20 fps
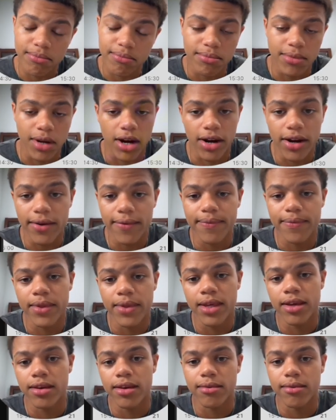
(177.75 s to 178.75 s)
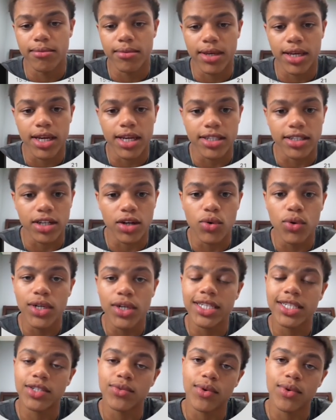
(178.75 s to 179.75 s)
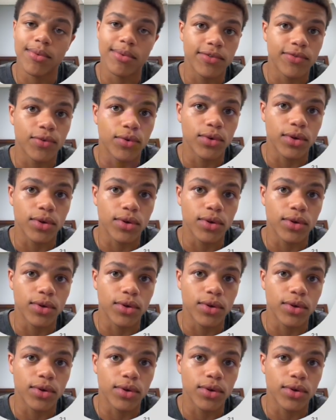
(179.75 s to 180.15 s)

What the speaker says: All right, because liquidity sweep is for the